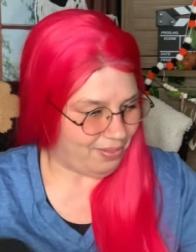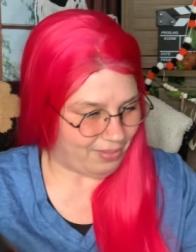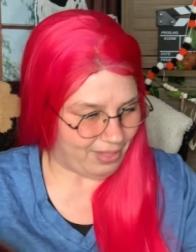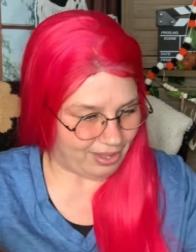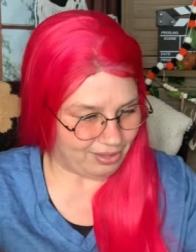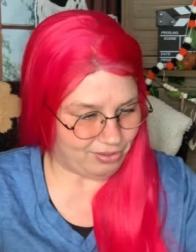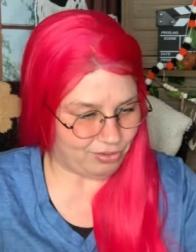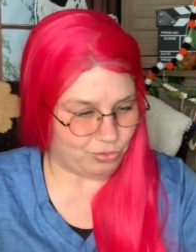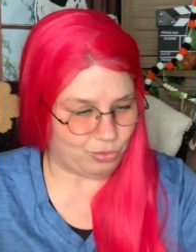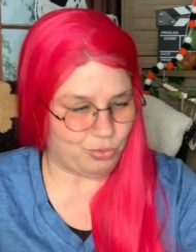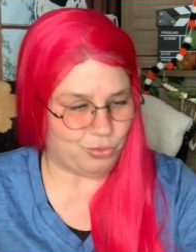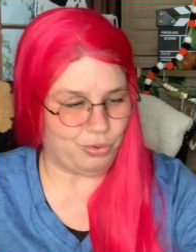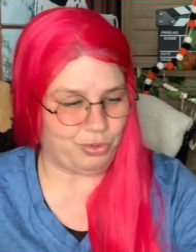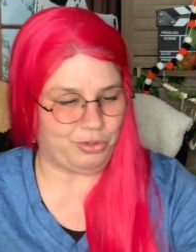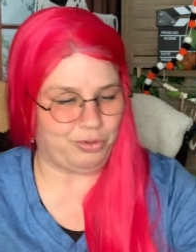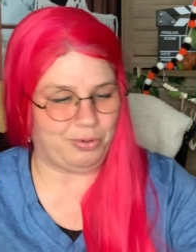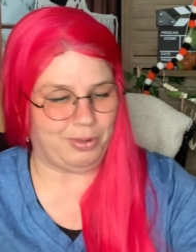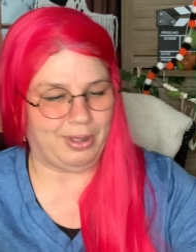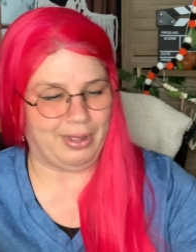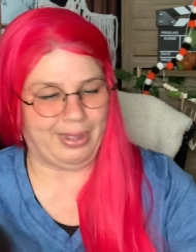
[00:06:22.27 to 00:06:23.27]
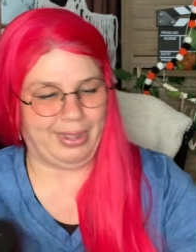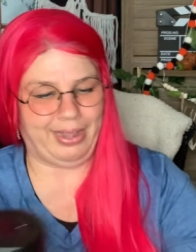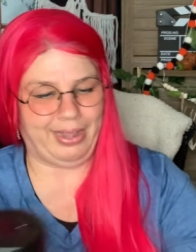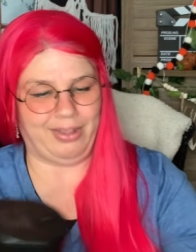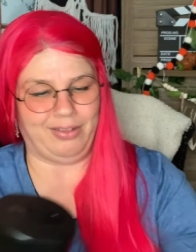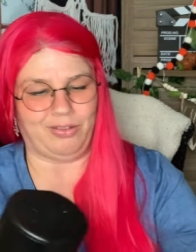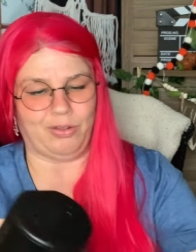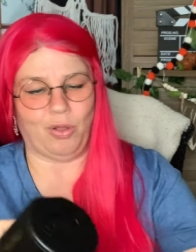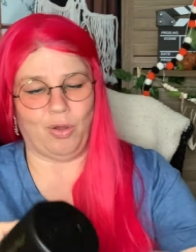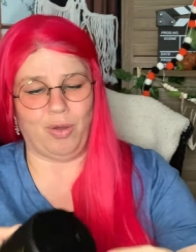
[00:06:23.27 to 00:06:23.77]
That's cool, you
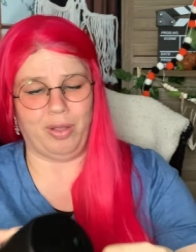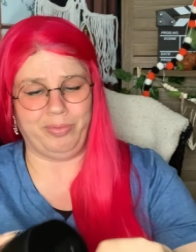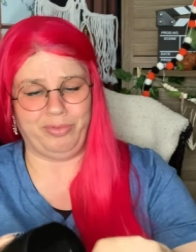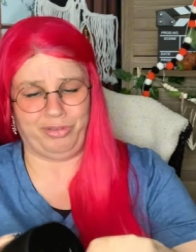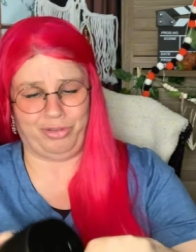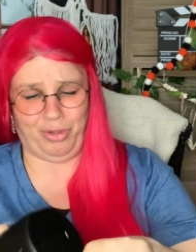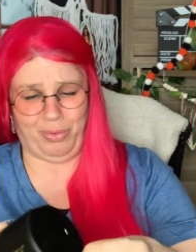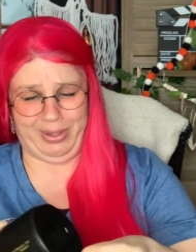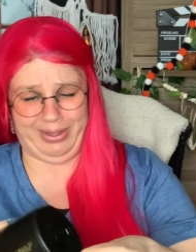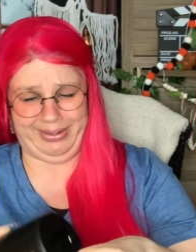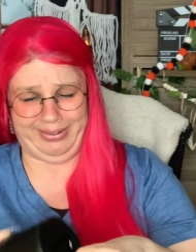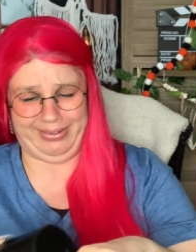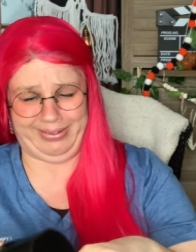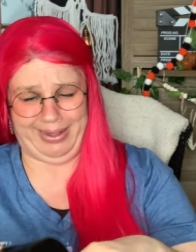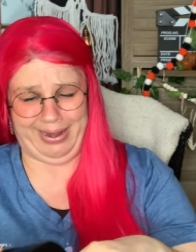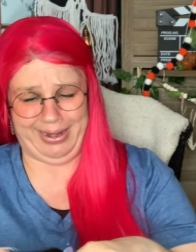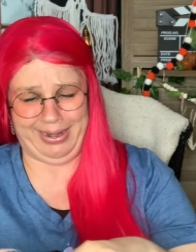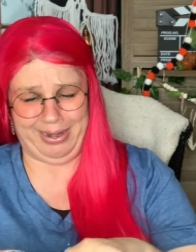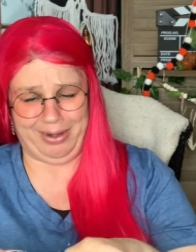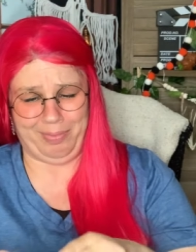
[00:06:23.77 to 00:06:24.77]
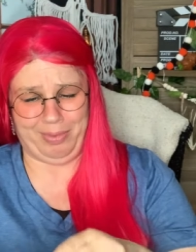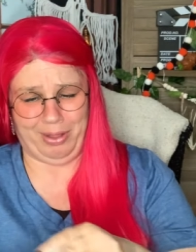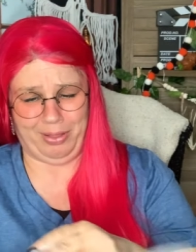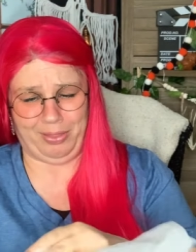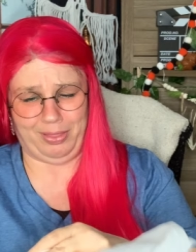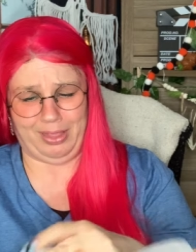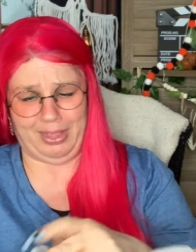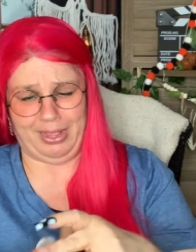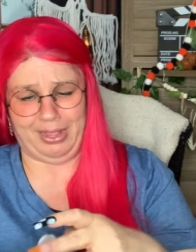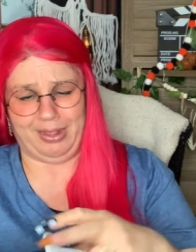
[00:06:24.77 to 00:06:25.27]
guys. Oh, I'm so excited
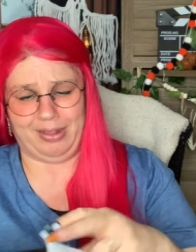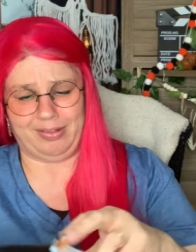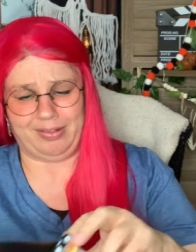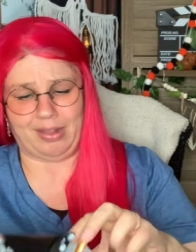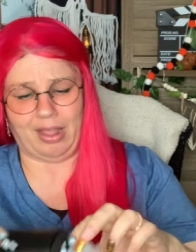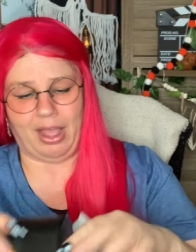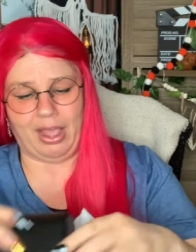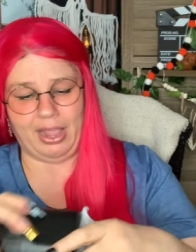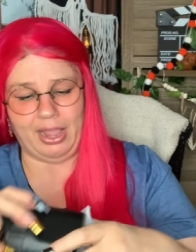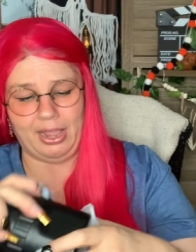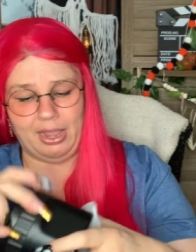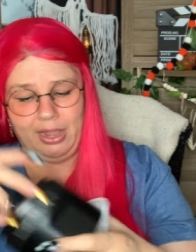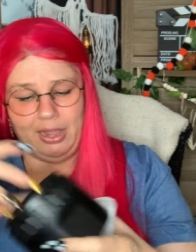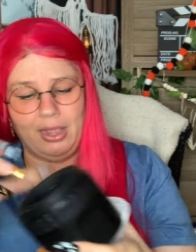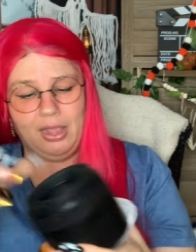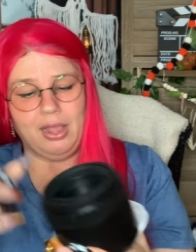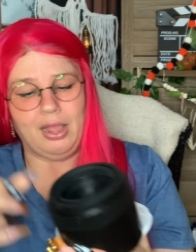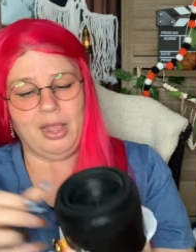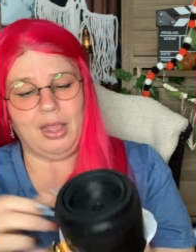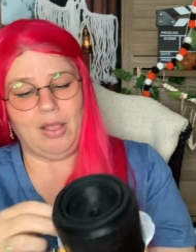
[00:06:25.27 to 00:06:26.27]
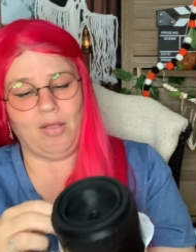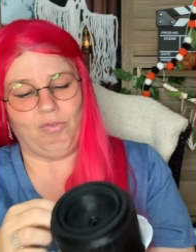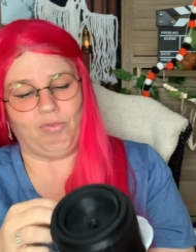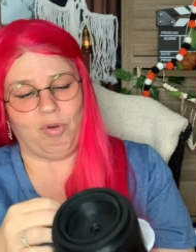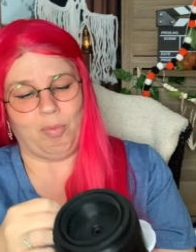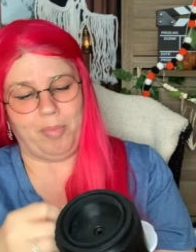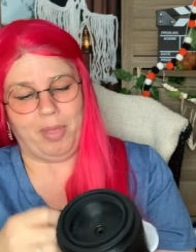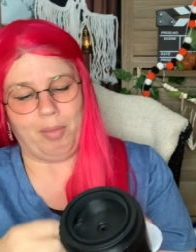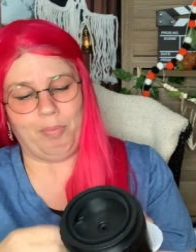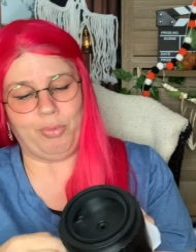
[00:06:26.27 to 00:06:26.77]
about this. I
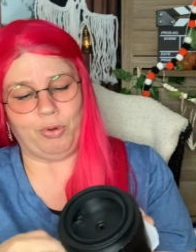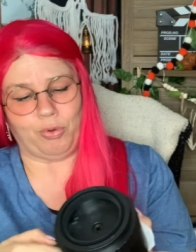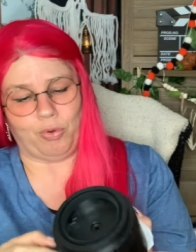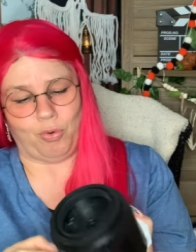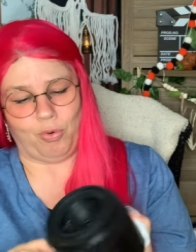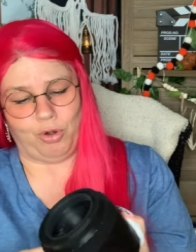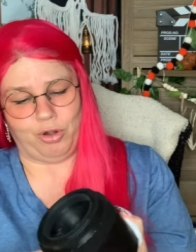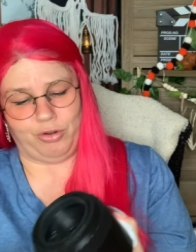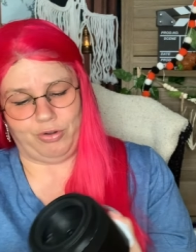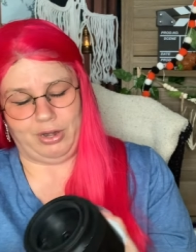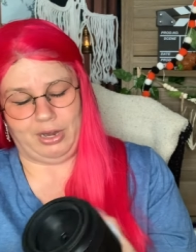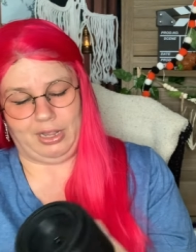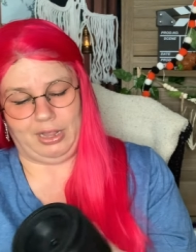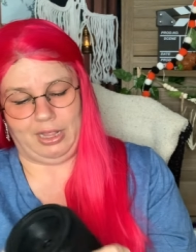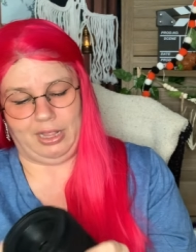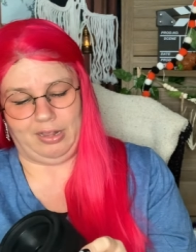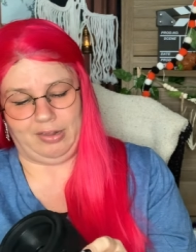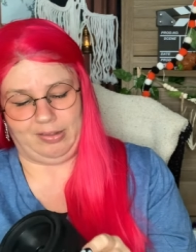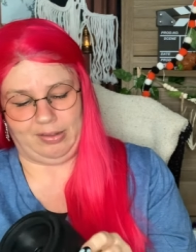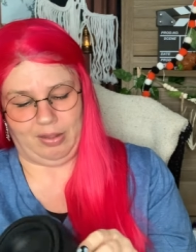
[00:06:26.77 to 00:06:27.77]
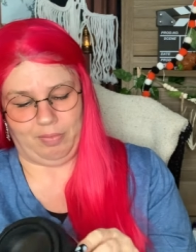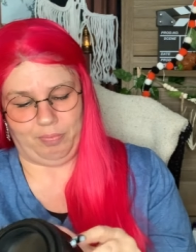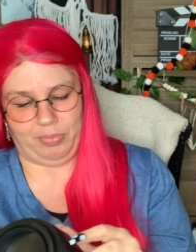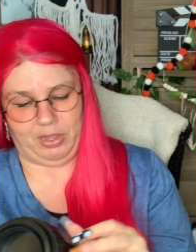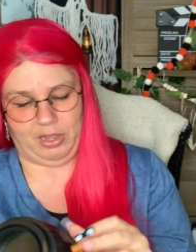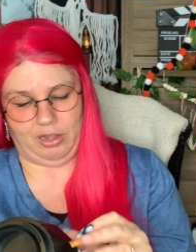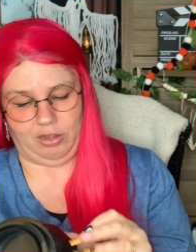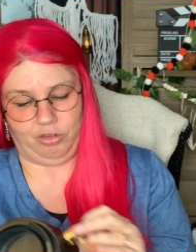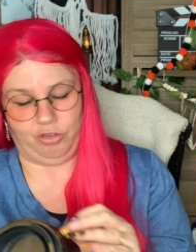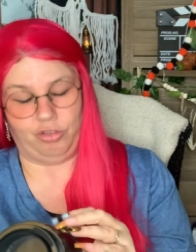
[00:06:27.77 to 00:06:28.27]
remember ordering this and
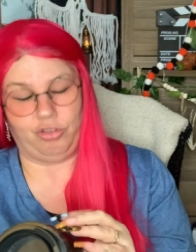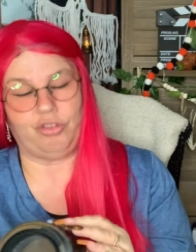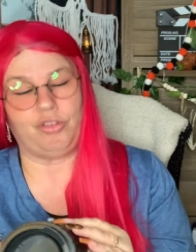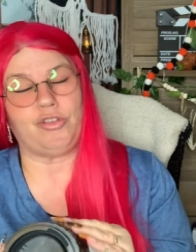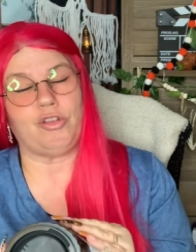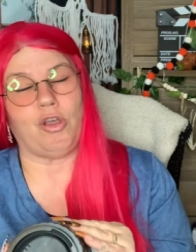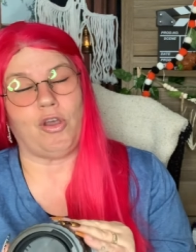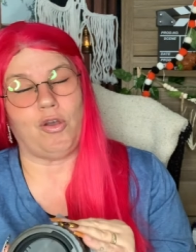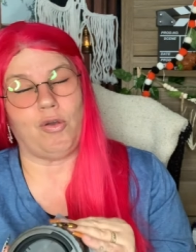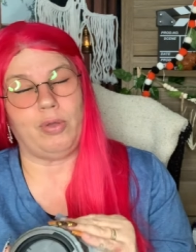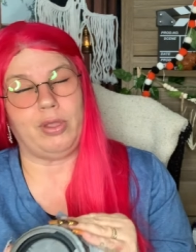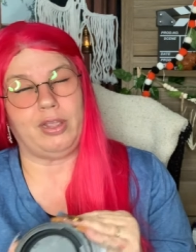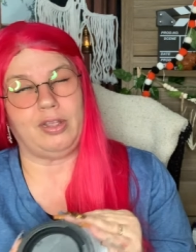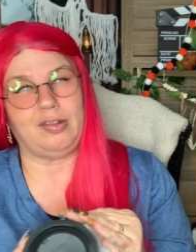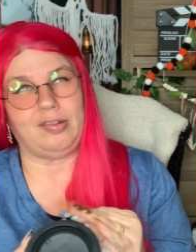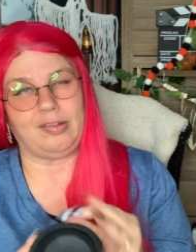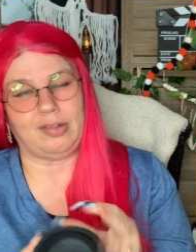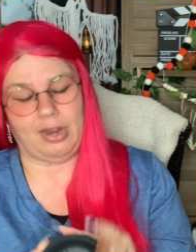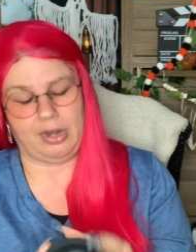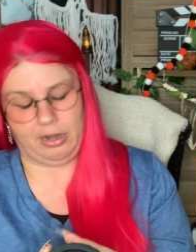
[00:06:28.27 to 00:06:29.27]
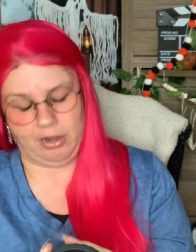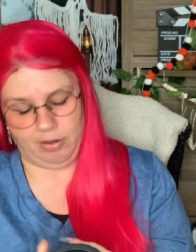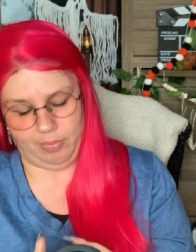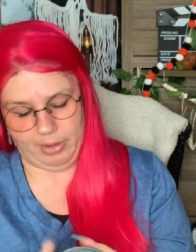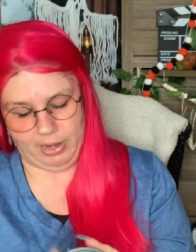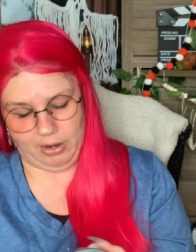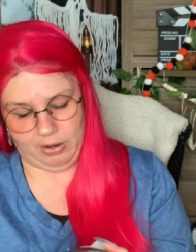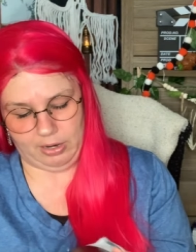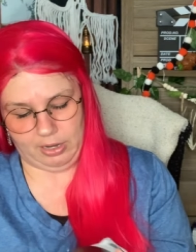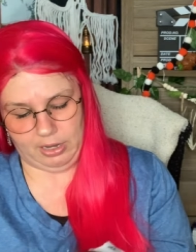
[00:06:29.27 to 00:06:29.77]
being so excited
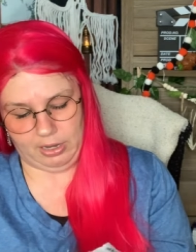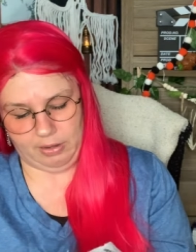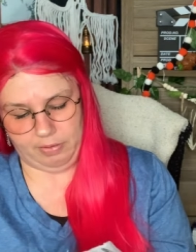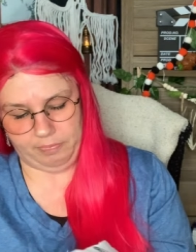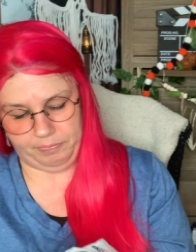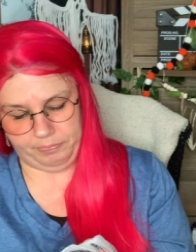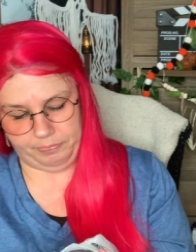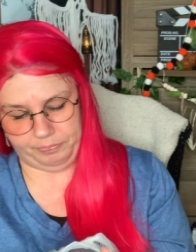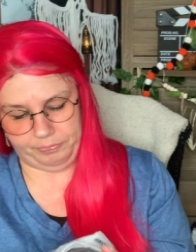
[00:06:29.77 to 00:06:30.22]
about it.